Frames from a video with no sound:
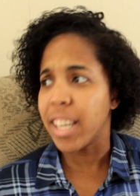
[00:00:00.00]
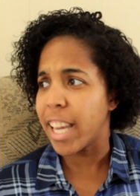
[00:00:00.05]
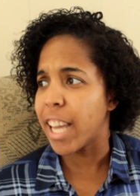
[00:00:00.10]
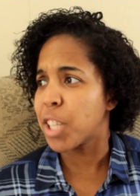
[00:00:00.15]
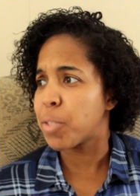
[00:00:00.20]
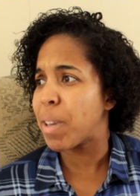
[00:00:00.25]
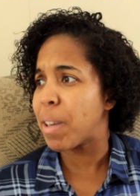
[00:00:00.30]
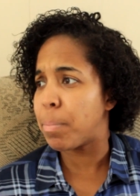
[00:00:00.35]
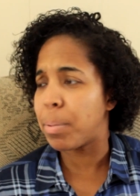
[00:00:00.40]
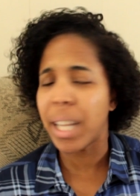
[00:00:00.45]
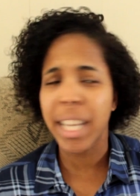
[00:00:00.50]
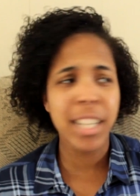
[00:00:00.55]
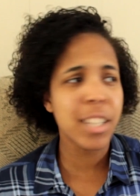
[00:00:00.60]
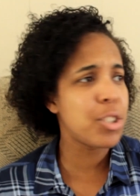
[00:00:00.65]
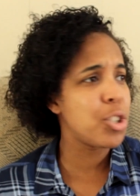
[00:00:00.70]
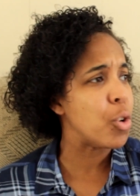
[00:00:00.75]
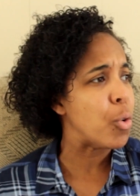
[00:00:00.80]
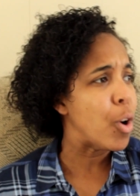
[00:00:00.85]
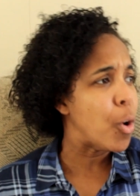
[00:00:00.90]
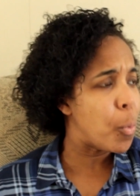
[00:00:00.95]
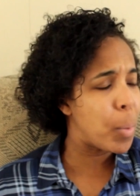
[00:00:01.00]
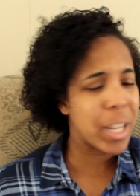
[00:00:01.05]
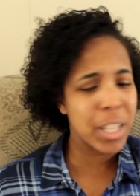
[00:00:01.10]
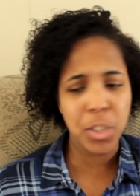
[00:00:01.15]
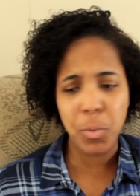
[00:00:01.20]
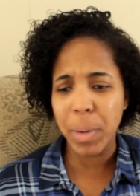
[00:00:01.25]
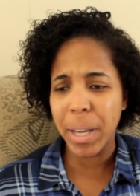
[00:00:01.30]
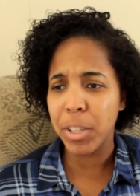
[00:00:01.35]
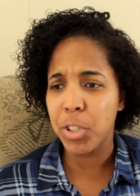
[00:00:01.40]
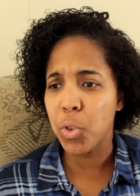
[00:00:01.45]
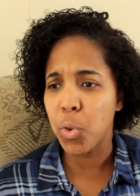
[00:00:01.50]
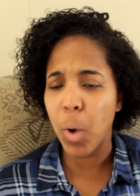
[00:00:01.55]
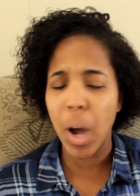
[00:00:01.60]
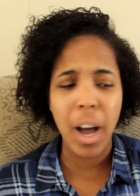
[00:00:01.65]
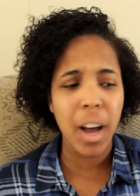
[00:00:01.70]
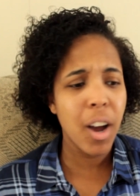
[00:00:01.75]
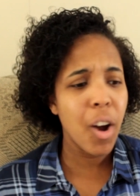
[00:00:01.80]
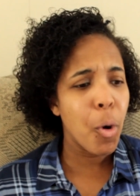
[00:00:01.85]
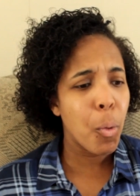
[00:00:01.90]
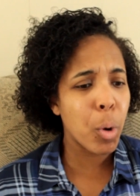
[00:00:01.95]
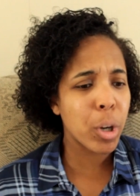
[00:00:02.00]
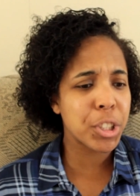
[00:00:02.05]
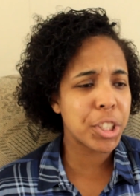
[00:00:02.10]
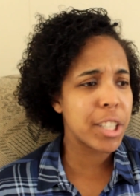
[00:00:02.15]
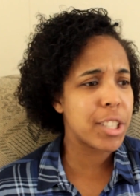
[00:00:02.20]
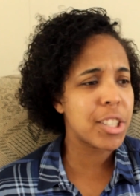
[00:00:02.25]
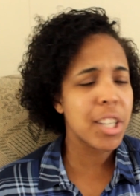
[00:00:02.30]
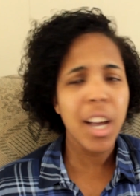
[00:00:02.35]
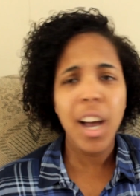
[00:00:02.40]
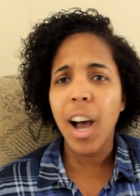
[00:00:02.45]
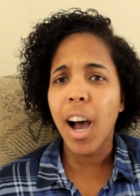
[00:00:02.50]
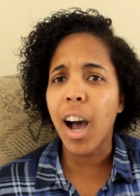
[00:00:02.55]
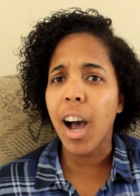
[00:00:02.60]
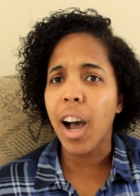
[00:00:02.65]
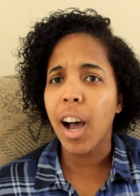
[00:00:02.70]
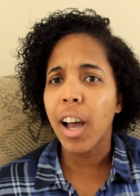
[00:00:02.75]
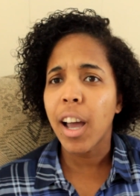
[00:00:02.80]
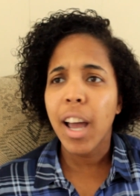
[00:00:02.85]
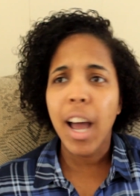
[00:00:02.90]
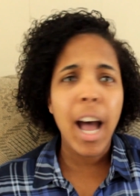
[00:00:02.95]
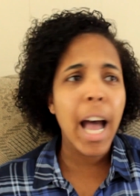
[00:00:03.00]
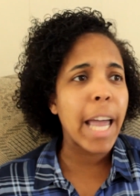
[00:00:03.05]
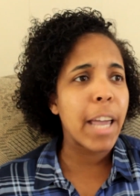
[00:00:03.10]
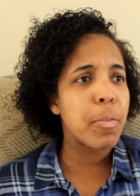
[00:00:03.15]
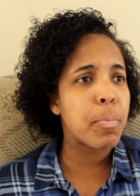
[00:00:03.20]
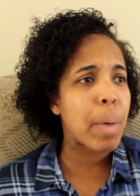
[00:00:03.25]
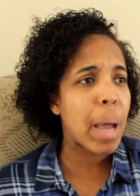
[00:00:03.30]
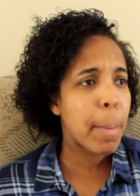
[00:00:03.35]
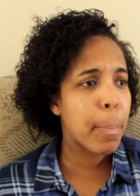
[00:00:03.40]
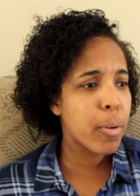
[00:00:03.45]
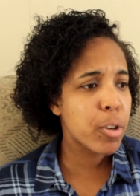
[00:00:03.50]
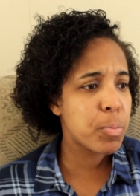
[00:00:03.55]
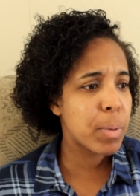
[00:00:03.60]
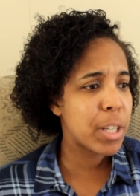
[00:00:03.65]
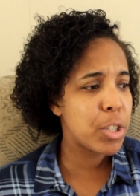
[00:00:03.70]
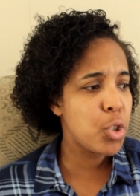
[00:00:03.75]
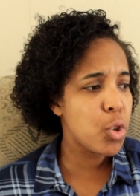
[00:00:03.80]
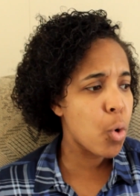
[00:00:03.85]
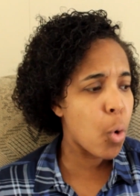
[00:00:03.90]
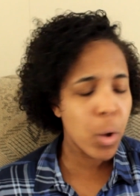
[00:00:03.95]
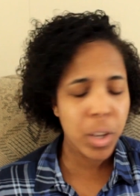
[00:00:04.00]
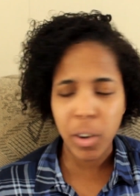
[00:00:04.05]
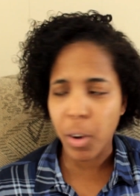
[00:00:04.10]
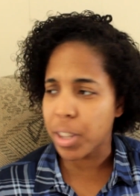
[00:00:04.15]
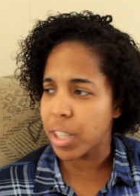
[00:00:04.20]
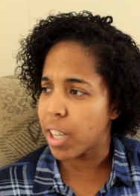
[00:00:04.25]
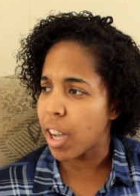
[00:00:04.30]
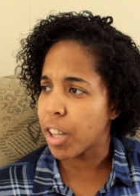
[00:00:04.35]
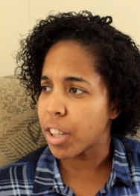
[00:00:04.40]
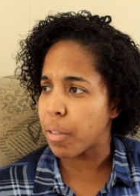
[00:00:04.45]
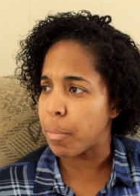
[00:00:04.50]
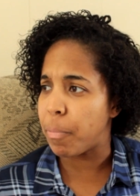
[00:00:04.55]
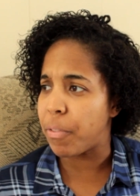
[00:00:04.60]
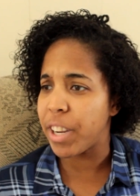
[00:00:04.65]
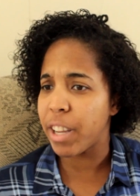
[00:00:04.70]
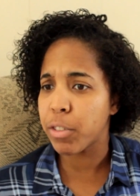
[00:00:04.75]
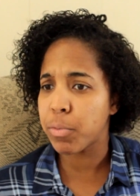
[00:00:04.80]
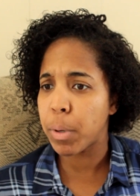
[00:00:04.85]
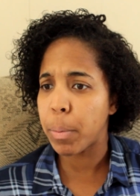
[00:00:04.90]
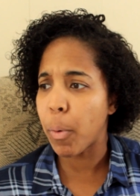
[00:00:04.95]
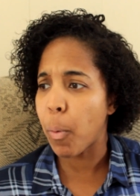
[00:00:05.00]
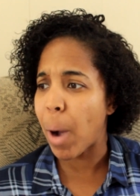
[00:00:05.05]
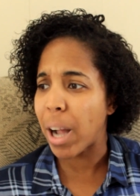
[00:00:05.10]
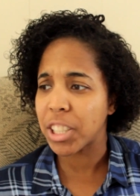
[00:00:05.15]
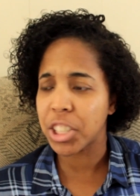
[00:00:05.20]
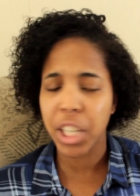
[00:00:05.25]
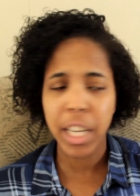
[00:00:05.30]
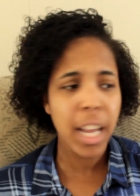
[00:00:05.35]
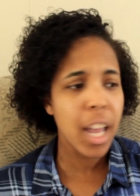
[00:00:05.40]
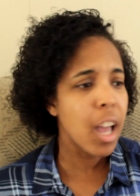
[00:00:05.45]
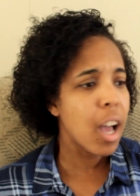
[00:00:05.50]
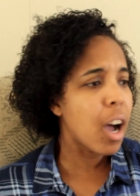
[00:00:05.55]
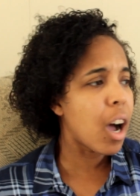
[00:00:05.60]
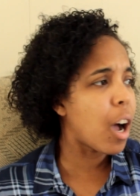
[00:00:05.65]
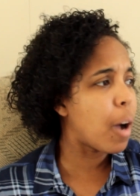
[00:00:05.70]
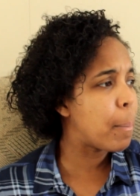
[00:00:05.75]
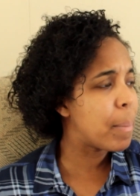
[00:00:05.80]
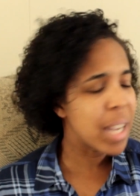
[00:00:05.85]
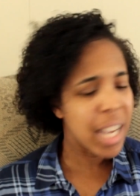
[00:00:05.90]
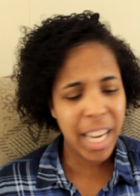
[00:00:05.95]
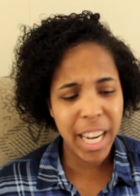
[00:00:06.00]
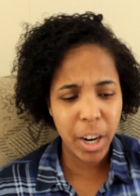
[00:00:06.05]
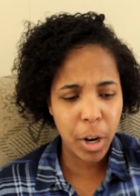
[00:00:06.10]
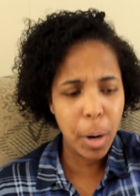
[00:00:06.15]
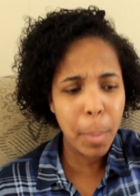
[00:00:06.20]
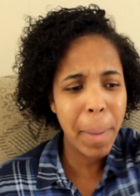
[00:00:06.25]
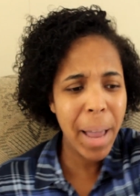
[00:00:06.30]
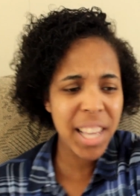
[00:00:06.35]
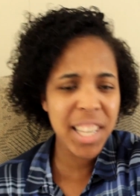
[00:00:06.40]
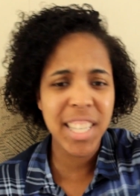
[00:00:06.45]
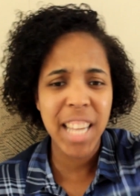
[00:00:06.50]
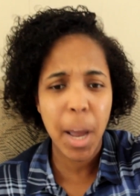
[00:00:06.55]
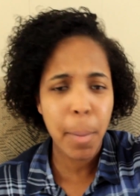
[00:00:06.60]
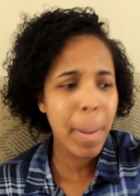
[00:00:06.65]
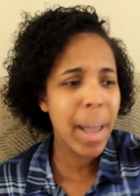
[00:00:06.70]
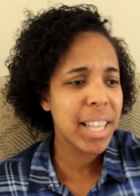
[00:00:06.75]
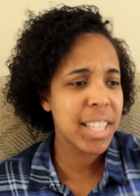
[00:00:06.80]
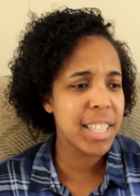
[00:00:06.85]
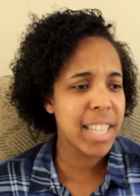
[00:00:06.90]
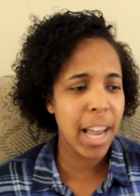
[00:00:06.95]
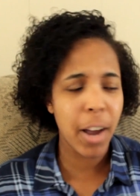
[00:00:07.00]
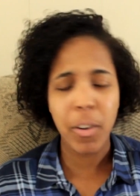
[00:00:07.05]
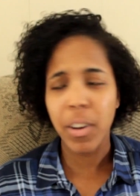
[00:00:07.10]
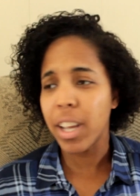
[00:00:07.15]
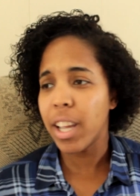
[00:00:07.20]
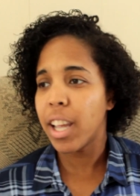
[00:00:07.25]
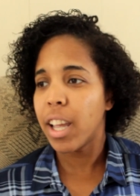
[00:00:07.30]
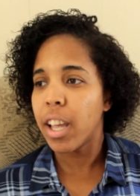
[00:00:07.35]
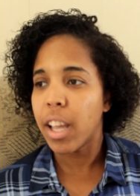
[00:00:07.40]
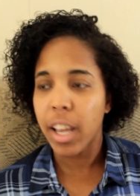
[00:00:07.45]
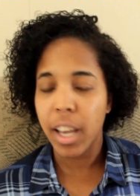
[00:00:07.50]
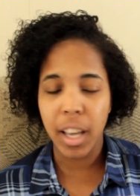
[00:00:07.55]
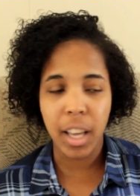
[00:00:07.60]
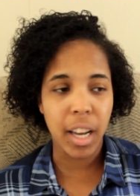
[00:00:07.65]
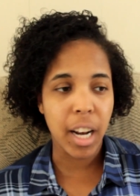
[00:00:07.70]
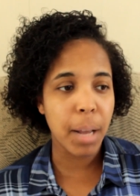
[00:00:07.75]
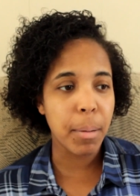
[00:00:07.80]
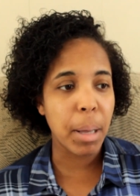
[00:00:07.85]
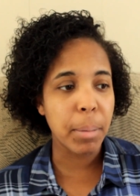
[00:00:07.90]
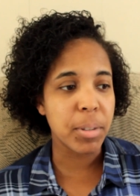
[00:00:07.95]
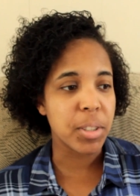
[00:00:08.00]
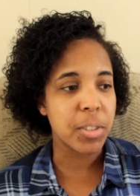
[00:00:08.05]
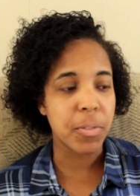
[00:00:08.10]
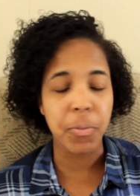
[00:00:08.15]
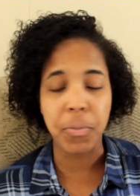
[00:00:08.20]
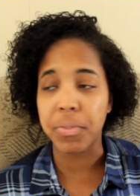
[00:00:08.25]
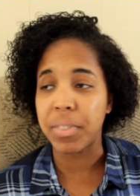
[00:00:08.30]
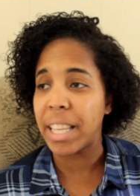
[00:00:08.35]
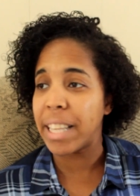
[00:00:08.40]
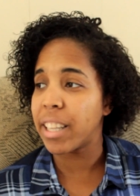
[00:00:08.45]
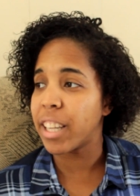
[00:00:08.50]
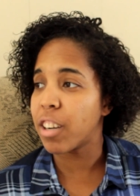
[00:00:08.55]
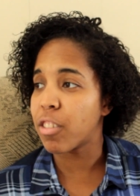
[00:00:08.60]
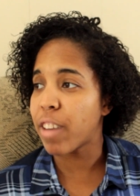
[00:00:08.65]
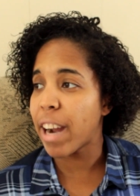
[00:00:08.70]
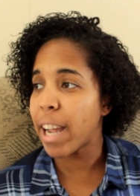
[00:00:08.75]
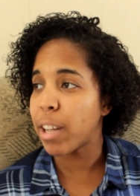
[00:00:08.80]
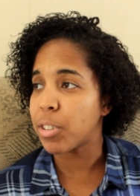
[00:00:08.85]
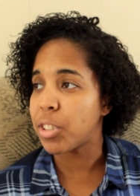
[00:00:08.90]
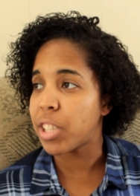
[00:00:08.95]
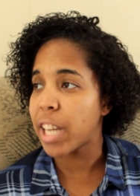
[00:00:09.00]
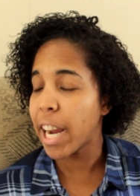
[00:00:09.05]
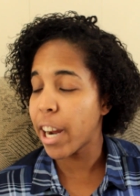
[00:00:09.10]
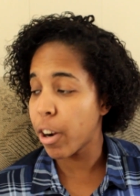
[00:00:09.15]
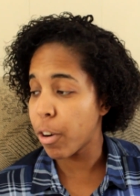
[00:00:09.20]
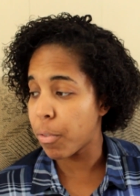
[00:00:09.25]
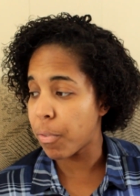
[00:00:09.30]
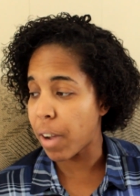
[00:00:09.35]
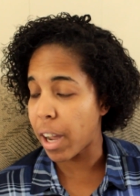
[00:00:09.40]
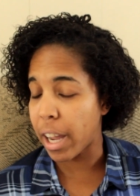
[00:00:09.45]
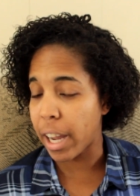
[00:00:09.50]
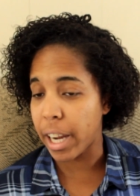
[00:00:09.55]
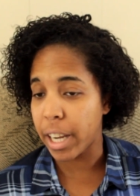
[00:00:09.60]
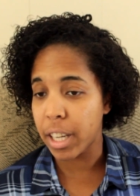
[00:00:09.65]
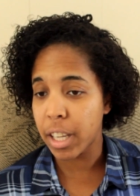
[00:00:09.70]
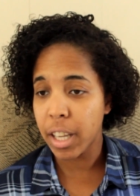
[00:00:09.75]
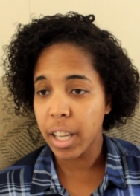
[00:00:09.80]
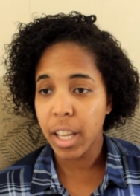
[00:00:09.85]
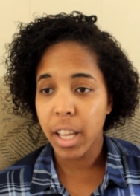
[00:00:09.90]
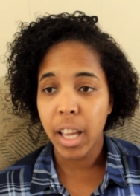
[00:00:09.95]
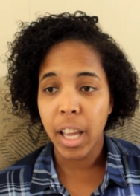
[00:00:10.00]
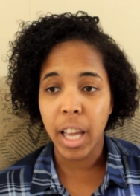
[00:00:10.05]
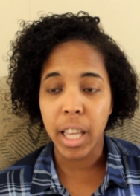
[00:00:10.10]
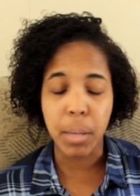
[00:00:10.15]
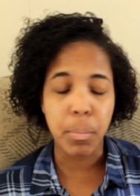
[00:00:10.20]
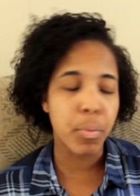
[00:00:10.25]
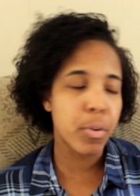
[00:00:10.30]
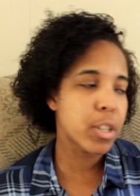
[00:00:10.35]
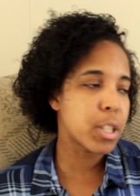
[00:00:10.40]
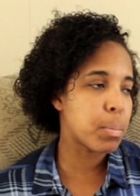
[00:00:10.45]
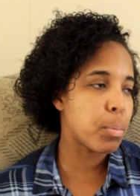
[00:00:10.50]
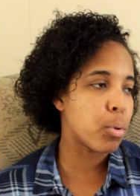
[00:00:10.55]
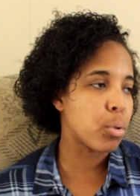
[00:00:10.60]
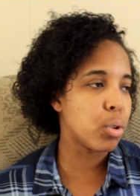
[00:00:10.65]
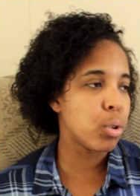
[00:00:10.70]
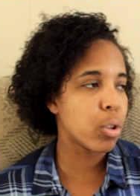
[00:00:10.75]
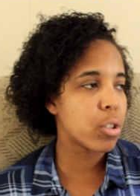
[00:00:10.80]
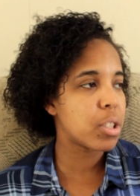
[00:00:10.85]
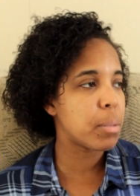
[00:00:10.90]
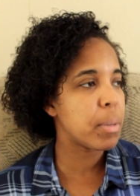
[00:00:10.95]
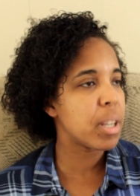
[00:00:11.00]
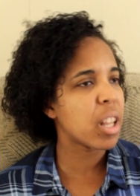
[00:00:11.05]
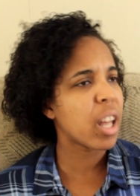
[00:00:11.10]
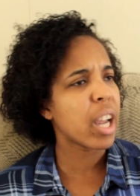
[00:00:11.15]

we have plenty to do. We can do worksheets. I have papers we can do on the videos we've been watching. Here, pass these out. And I'm just flailing around, terrified. And the principal looks at me